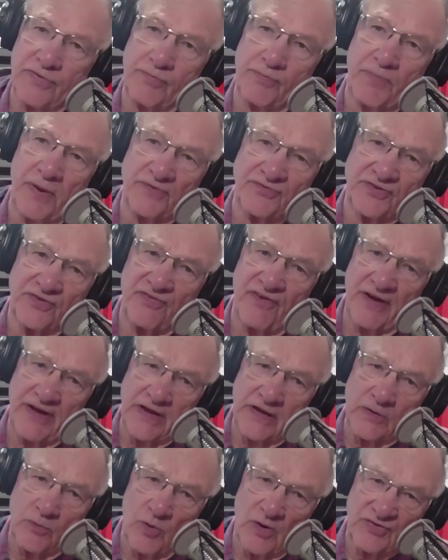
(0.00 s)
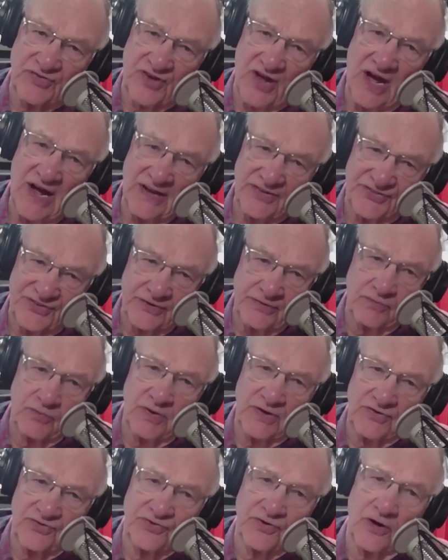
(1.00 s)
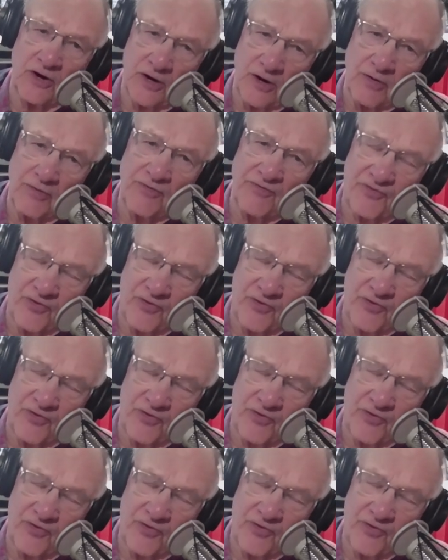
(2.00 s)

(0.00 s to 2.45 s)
Pennsylvania and Wisconsin, which are,